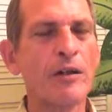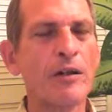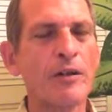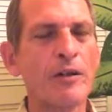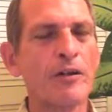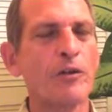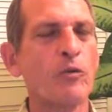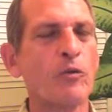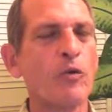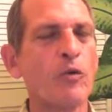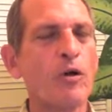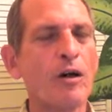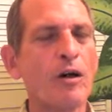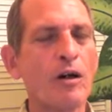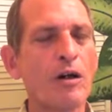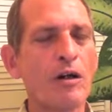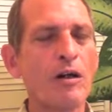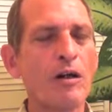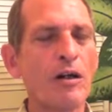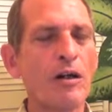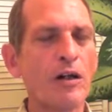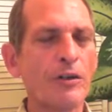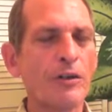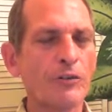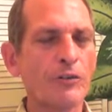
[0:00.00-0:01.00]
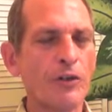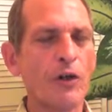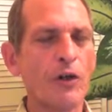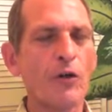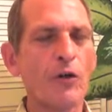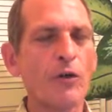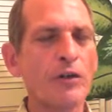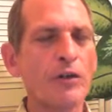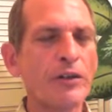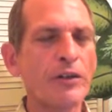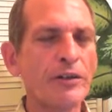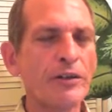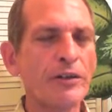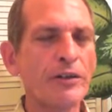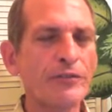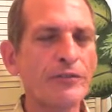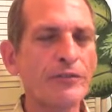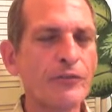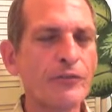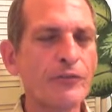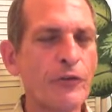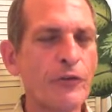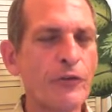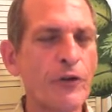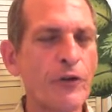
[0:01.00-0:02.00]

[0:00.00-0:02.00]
You were totally free